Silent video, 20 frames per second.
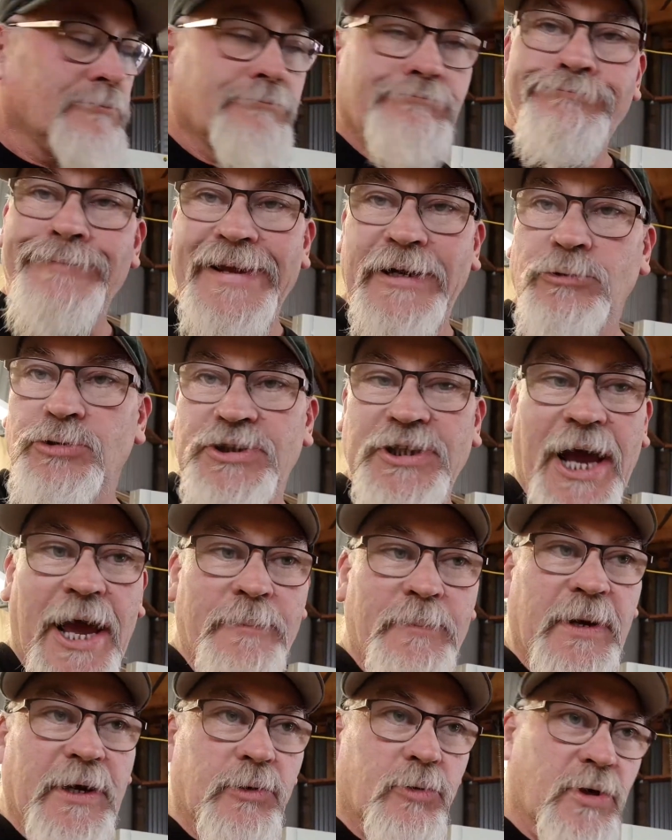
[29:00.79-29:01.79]
metal
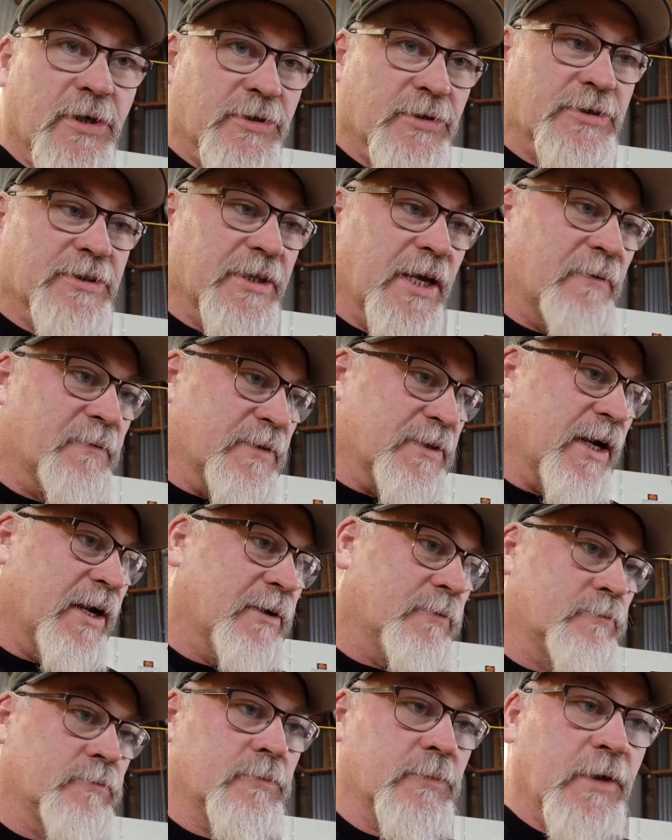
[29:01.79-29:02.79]
shaping and all that sort of stuff. So
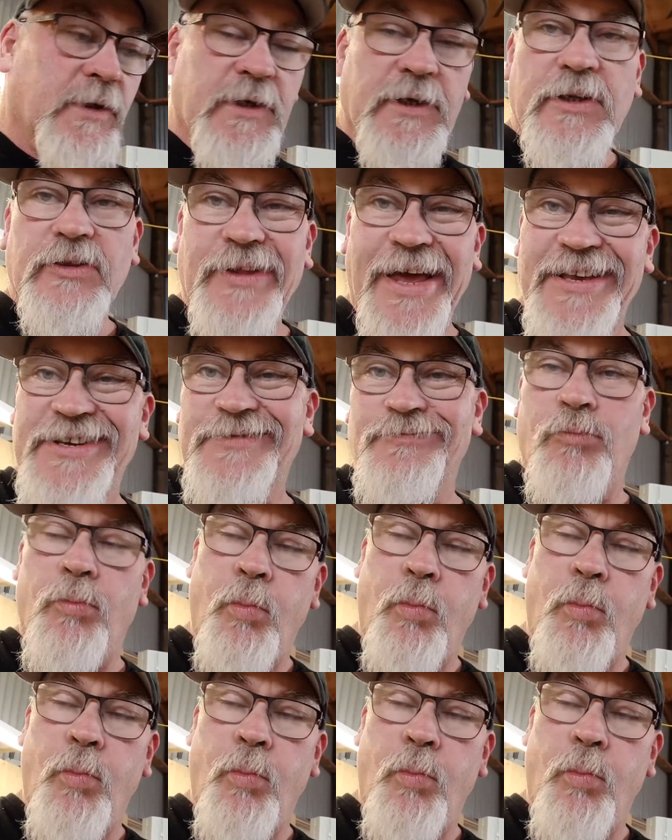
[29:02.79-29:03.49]
that's